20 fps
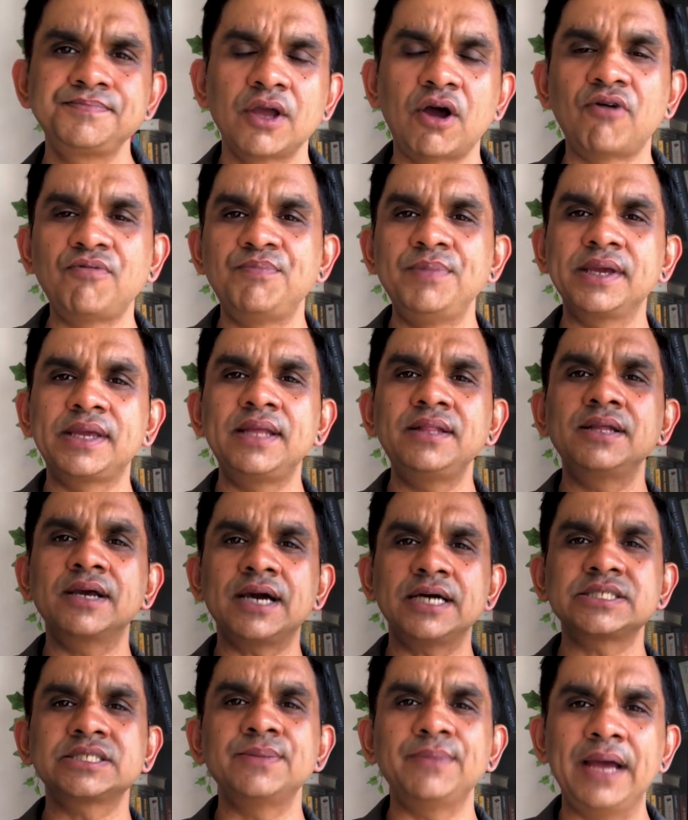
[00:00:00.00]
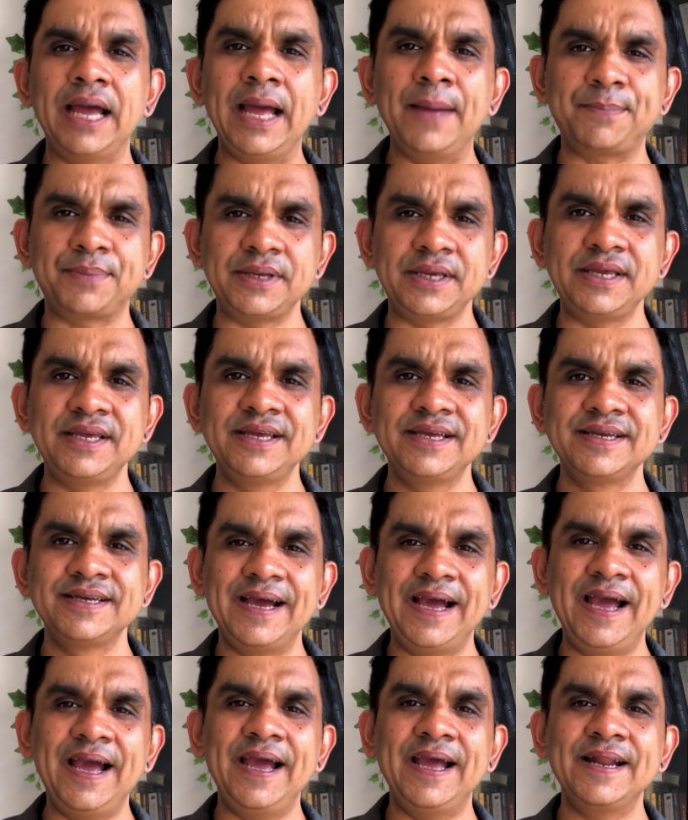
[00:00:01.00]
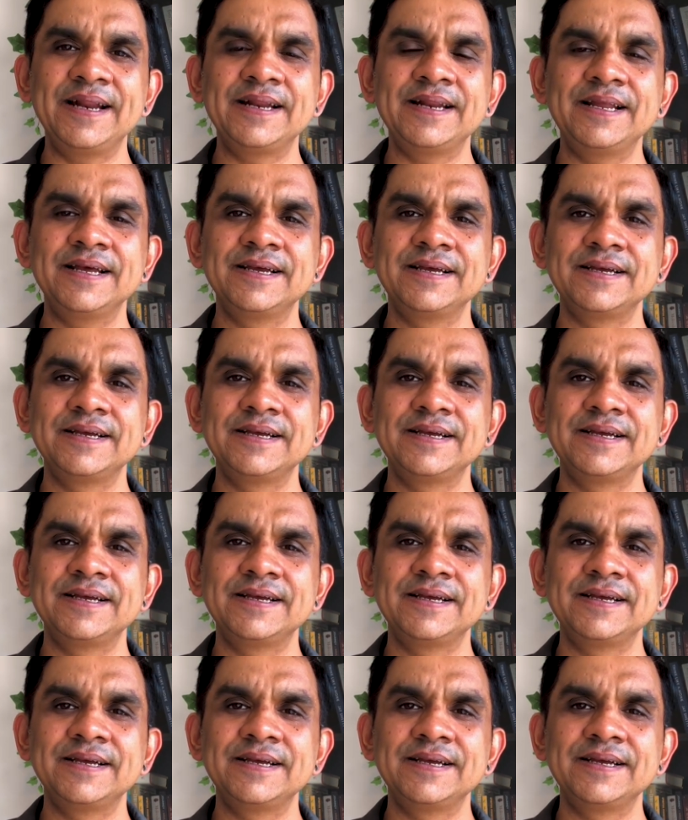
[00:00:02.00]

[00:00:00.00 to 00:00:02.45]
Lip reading: of making the customer happy, and